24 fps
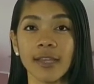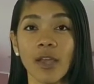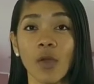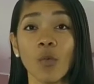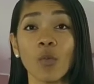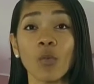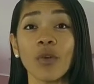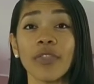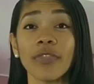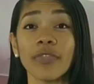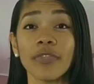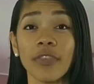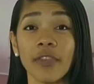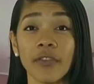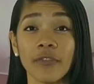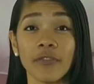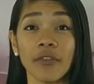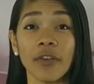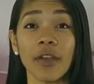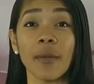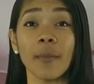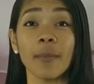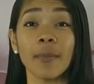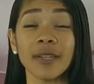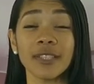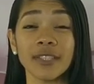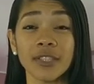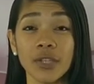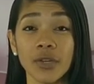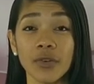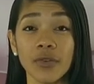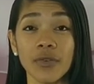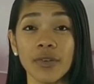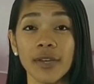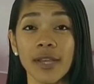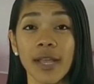with different
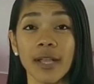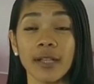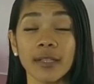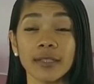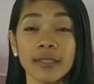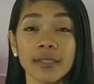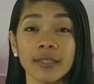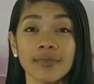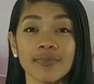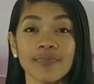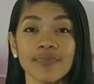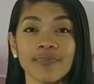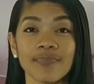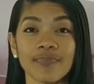materials.